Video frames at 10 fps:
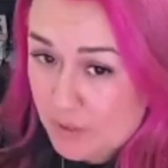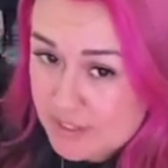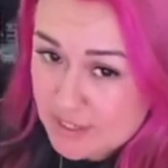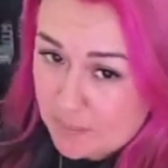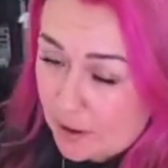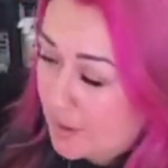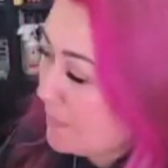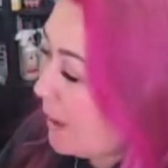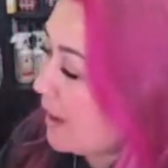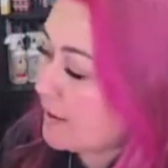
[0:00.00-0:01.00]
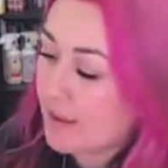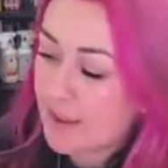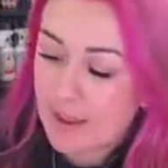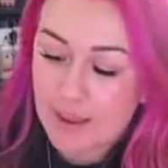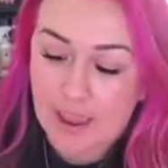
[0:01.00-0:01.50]
in a party pack
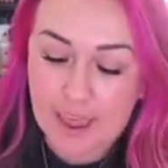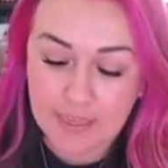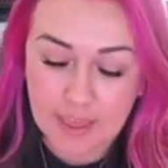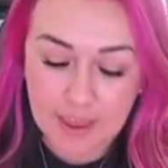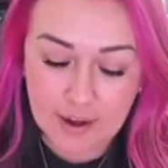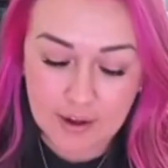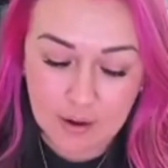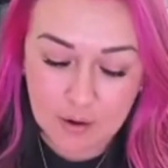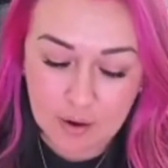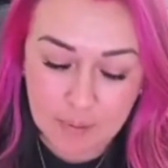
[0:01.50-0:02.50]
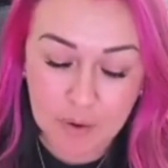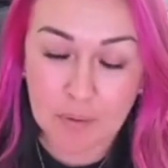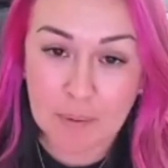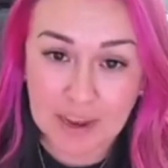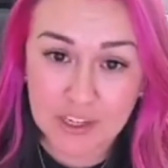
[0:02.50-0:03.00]
and then I'm going to
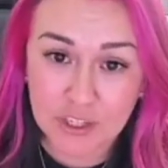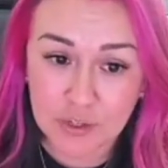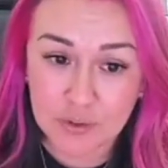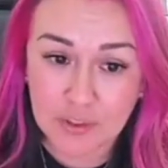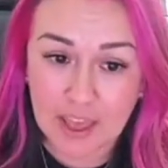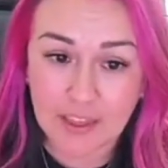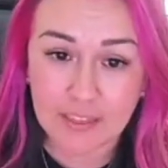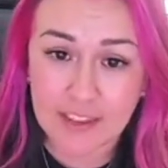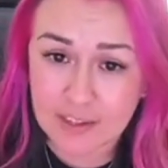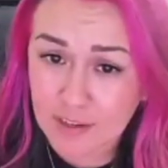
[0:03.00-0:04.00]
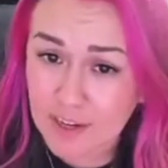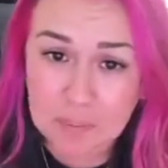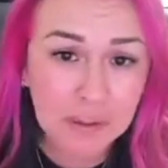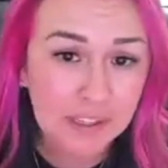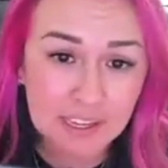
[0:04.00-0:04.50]
remind you that these are
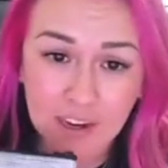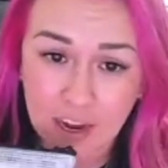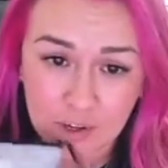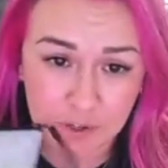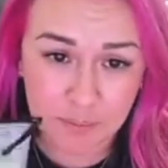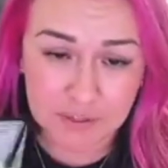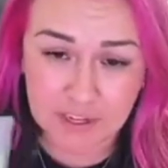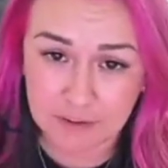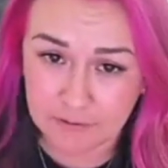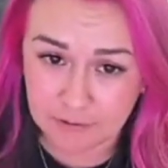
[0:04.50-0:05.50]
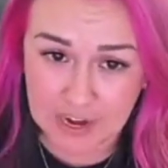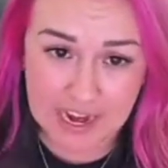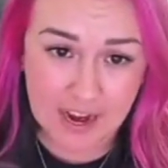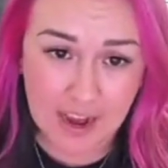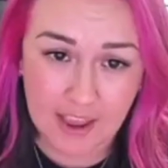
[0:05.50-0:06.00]
completely 100%
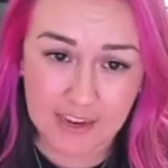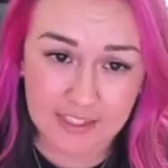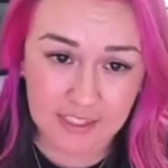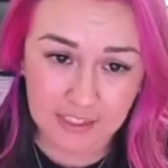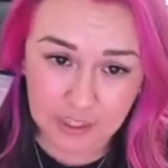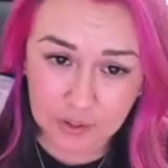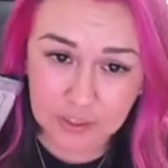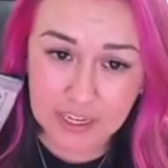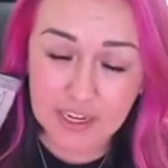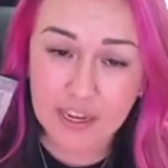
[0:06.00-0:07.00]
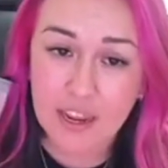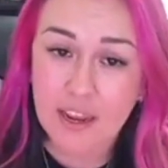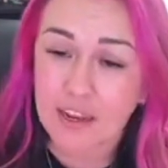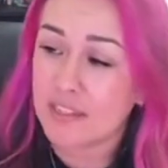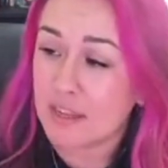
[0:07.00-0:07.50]
free. It's literally
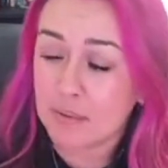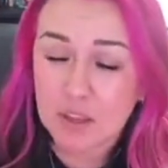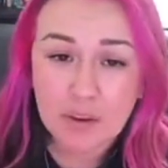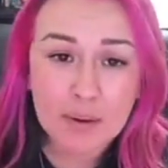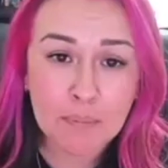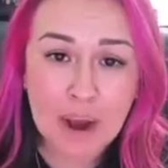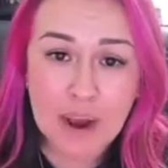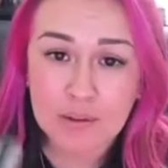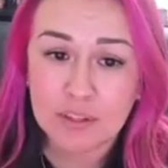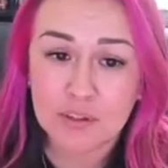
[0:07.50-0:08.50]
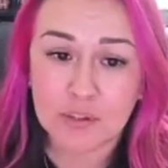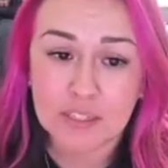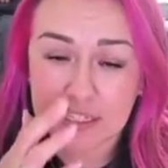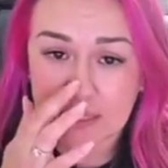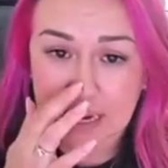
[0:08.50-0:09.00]
something you can browse through,
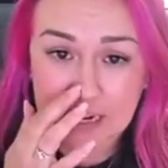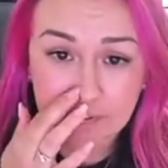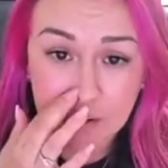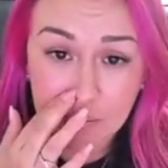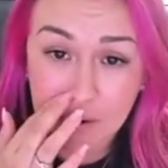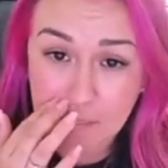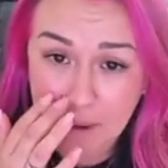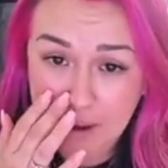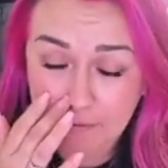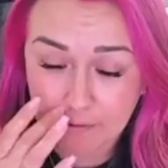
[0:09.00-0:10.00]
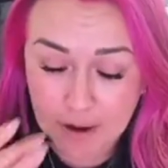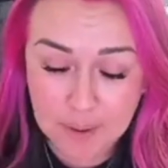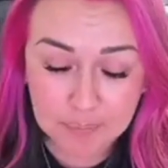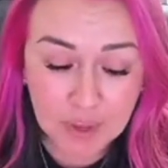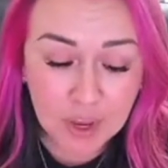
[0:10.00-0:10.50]
decide if you want to buy
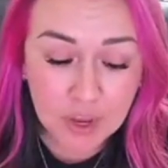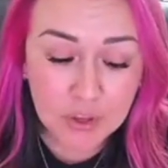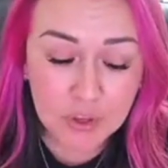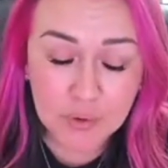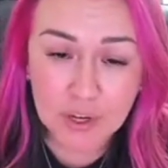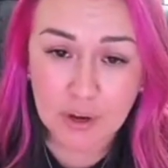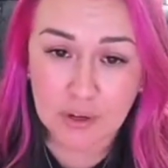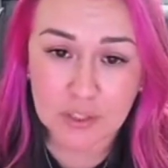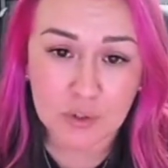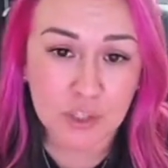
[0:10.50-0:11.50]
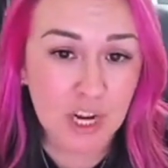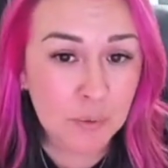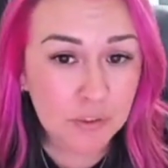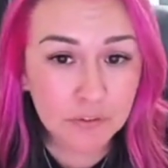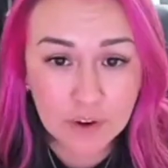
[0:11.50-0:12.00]
from. You can also share
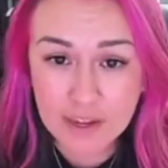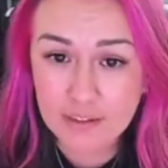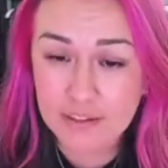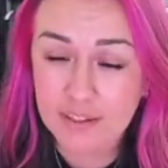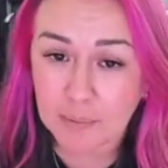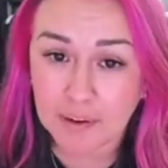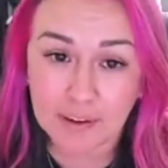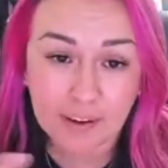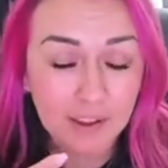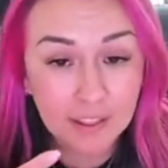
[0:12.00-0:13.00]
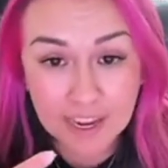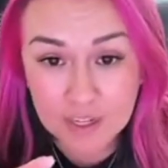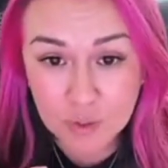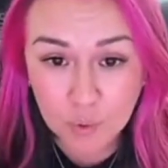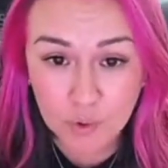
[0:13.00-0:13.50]
with friends, collect
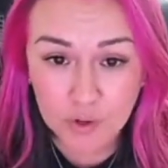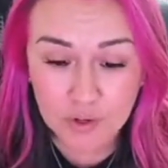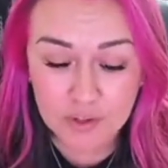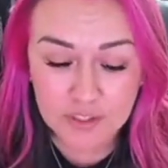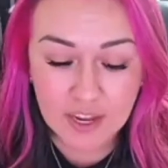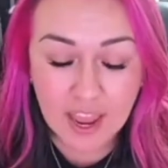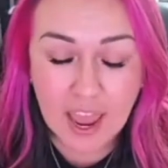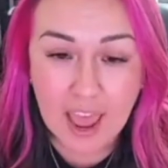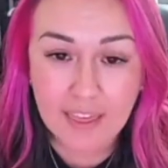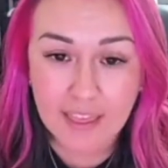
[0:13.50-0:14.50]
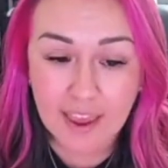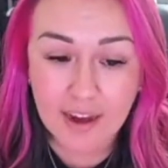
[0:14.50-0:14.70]
orders, and then